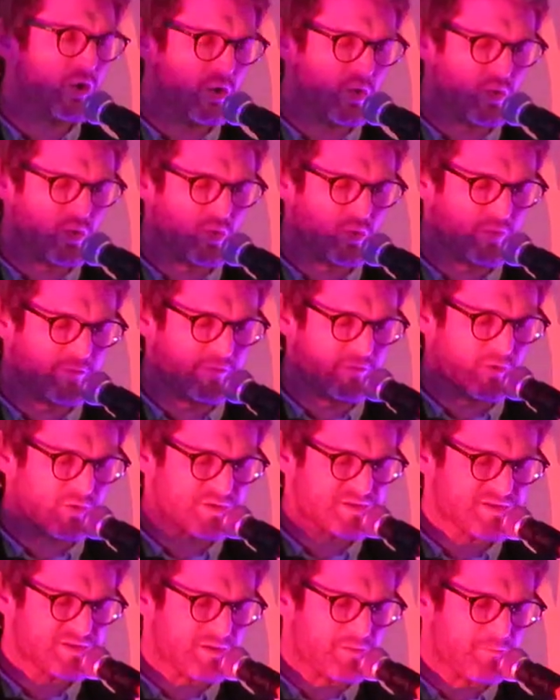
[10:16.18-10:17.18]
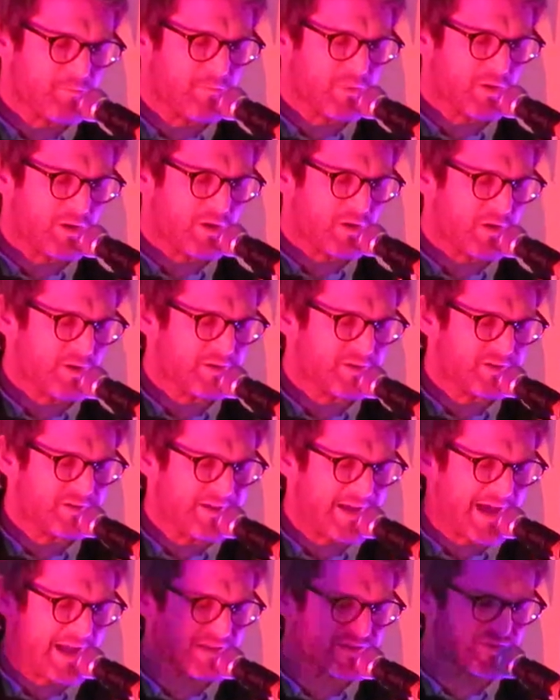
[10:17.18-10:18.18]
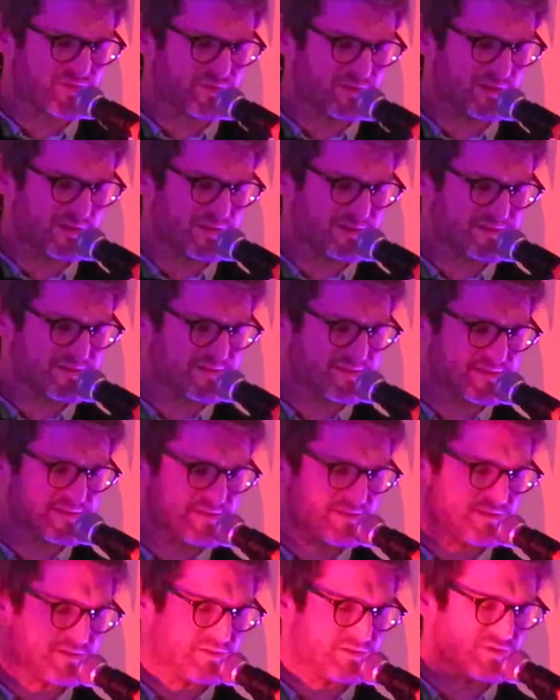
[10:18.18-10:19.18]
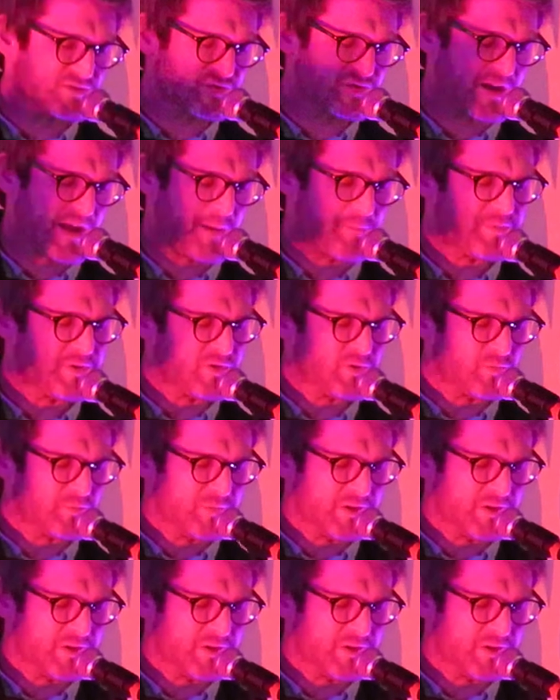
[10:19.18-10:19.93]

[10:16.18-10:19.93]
Oh, for some blonde naturalists to trap you